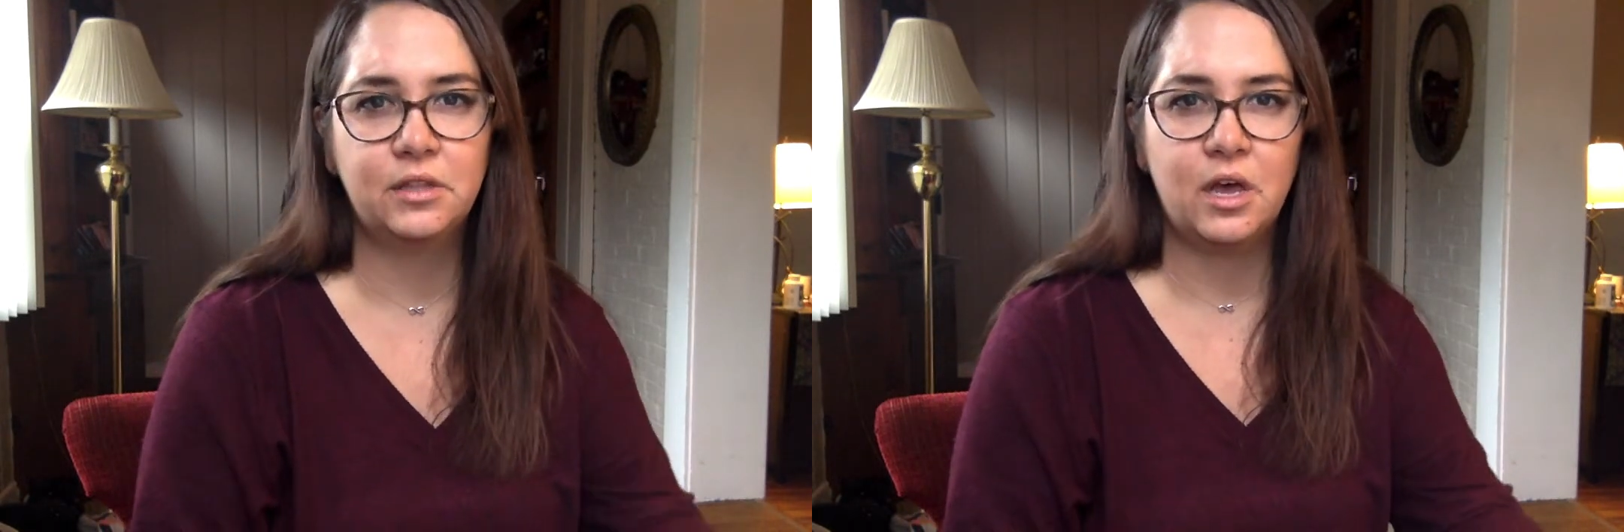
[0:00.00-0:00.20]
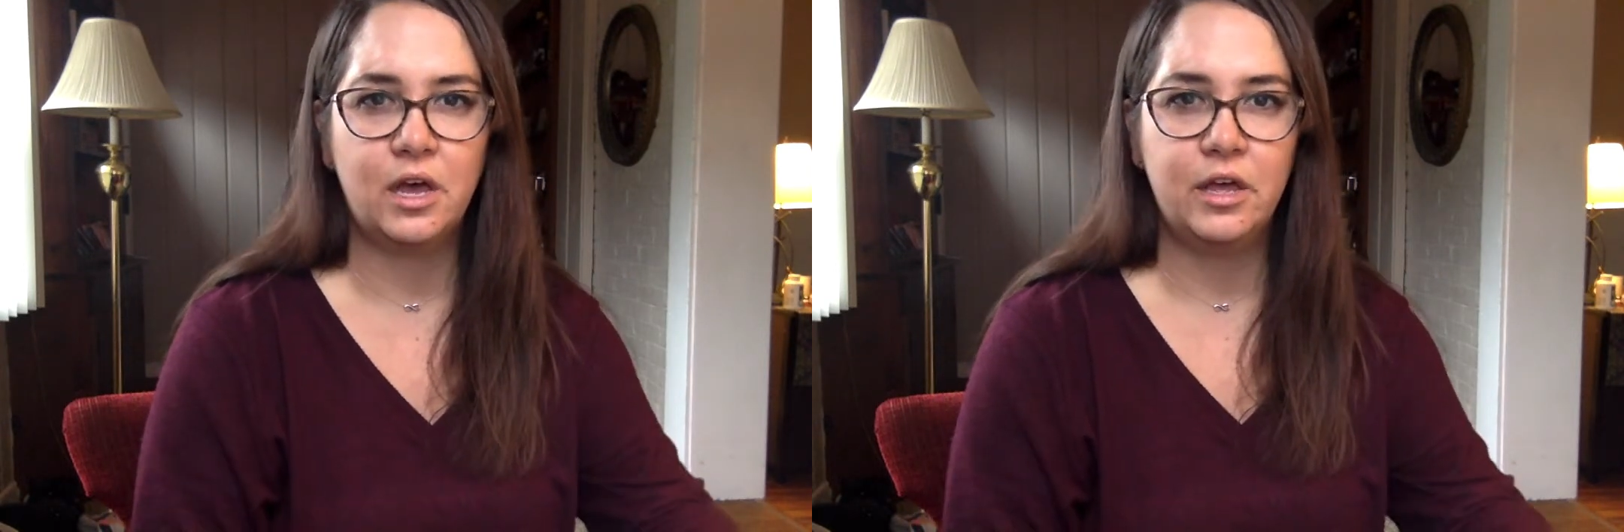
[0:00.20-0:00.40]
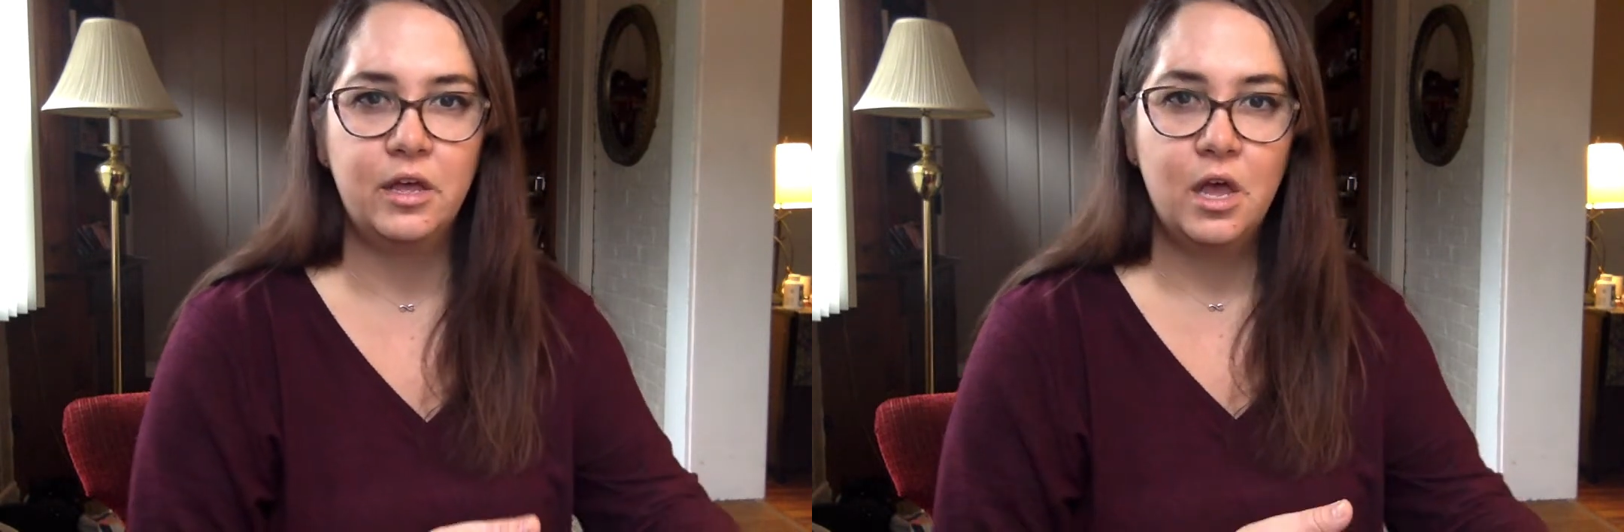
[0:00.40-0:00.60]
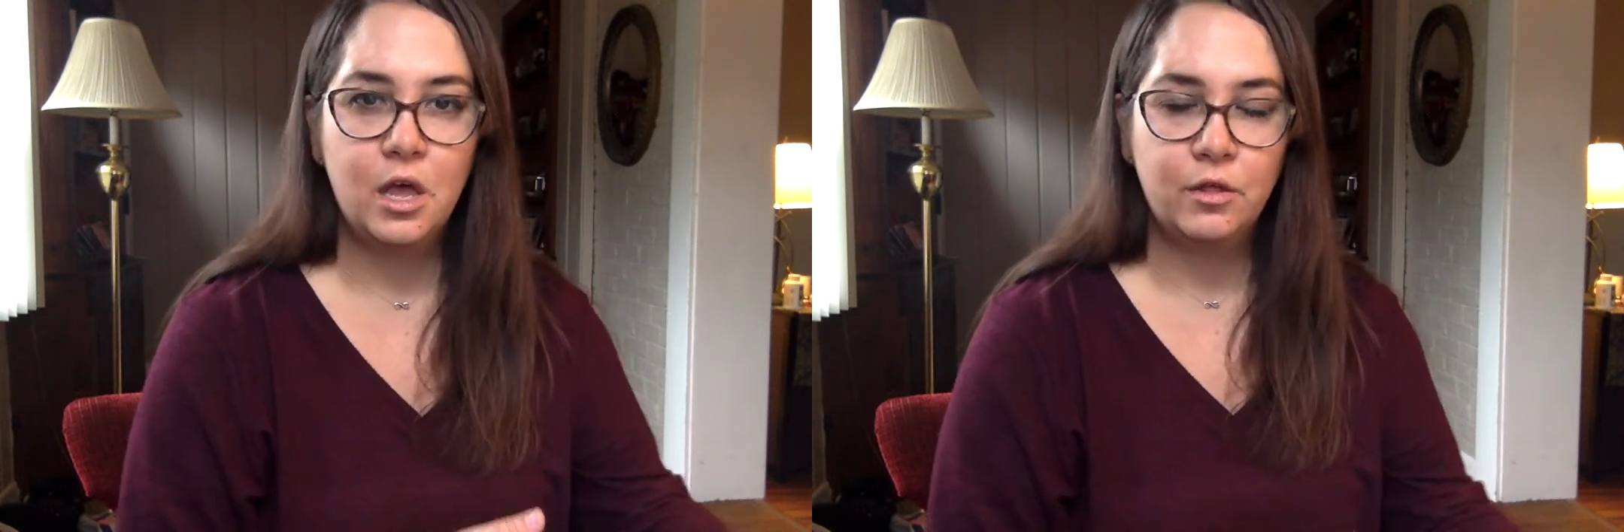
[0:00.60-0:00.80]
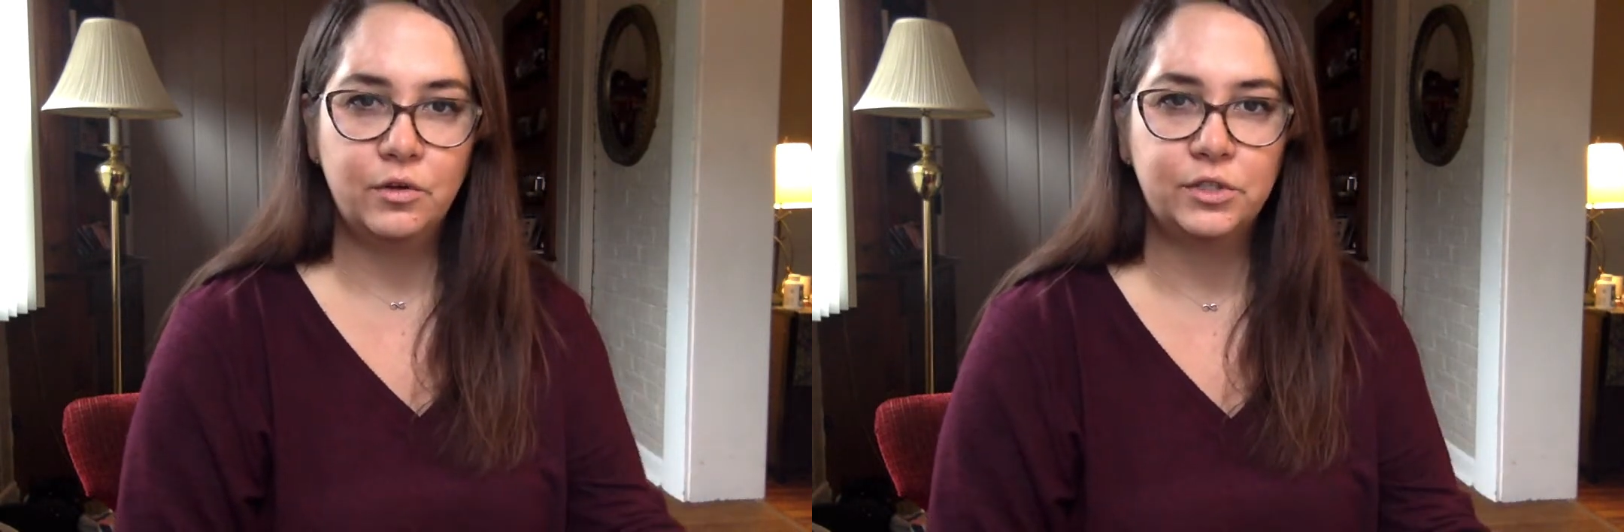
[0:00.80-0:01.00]
that
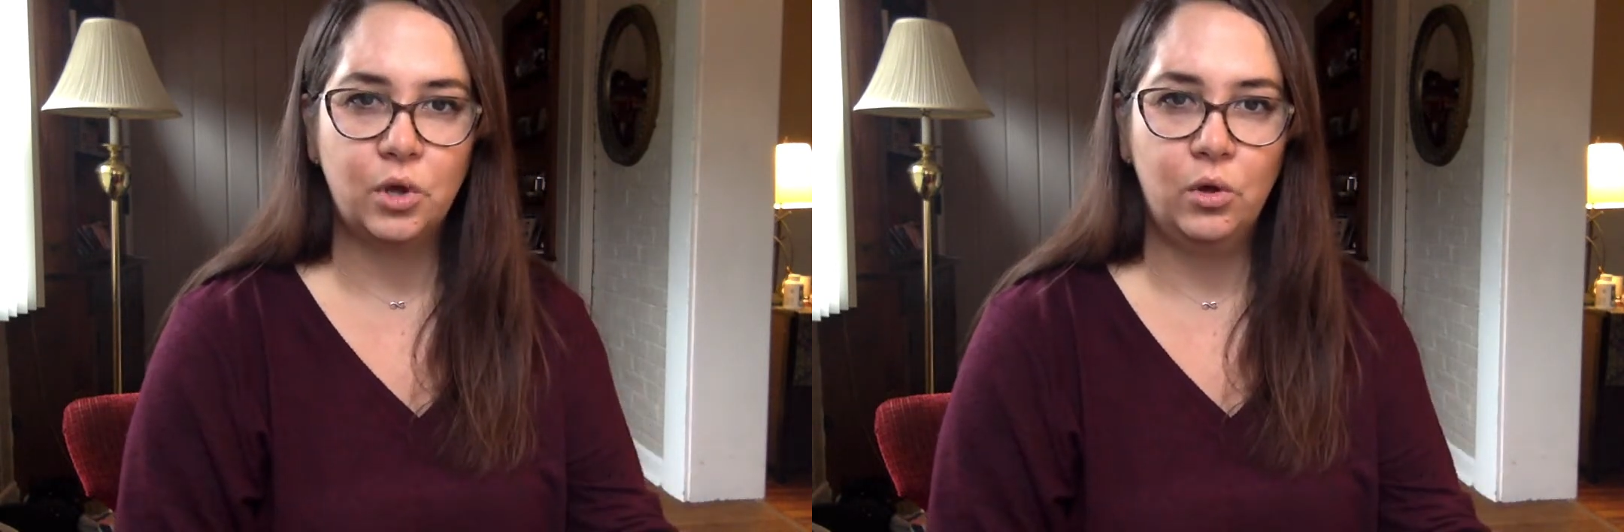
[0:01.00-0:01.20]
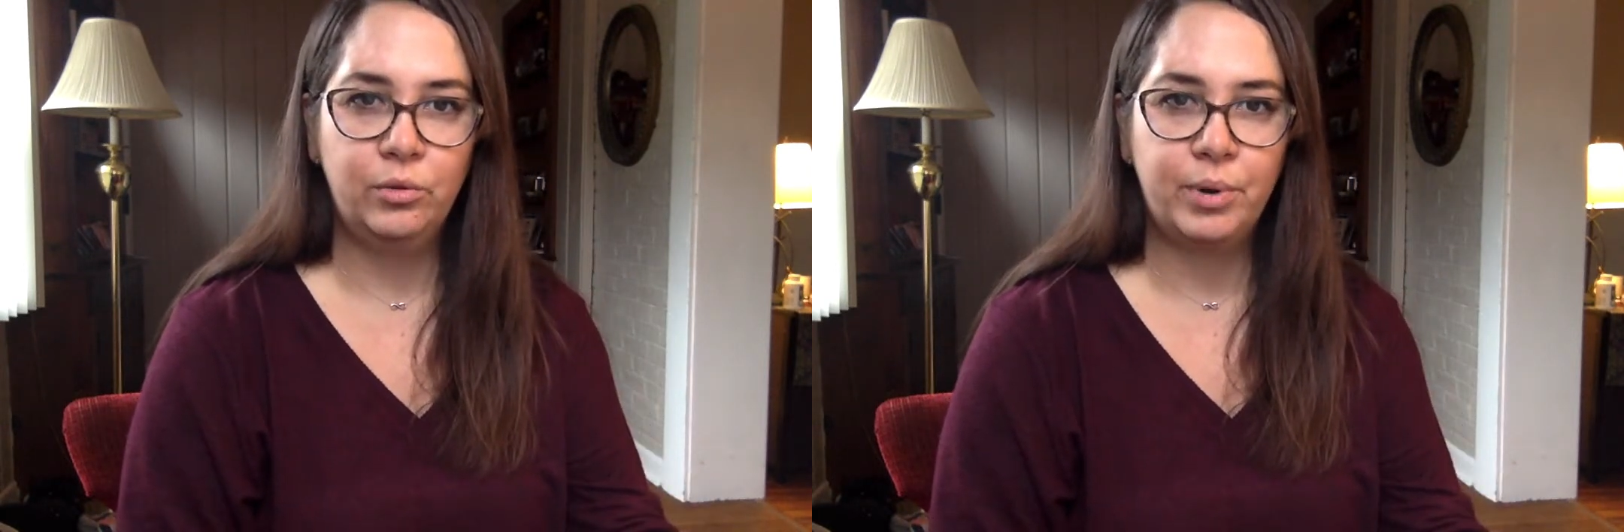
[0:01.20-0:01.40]
those old